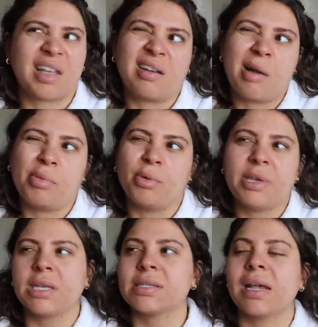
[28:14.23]
couple
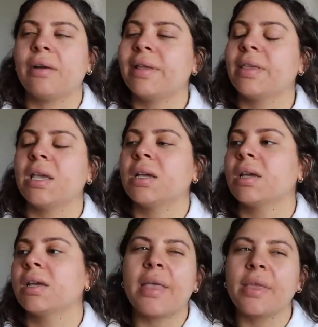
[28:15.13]
weeks now, I
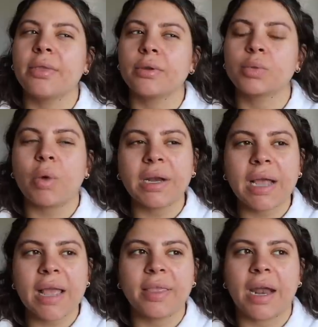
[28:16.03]
think. And then there's one
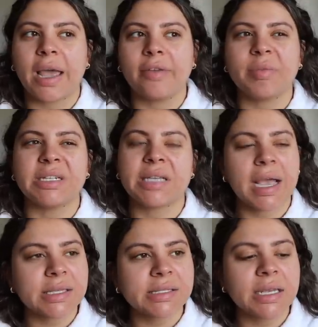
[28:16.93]
guy that I have been
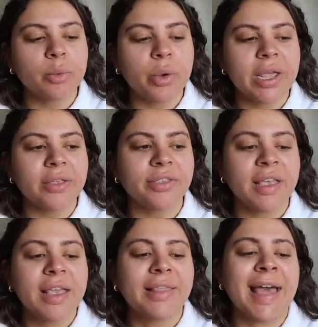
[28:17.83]
texting with
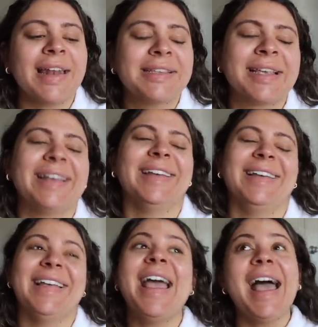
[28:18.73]
that is
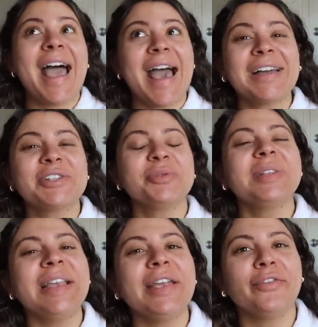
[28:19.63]

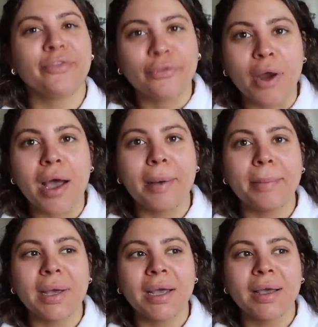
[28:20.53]
actually
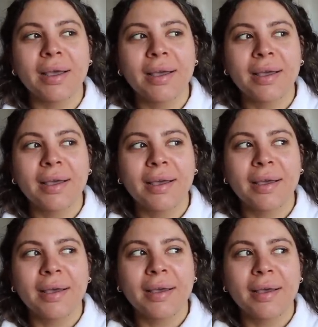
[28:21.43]
from
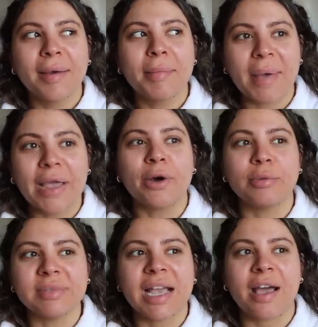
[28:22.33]
my
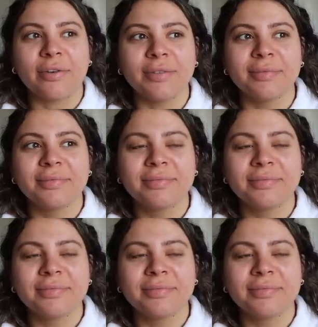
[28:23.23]
hometown.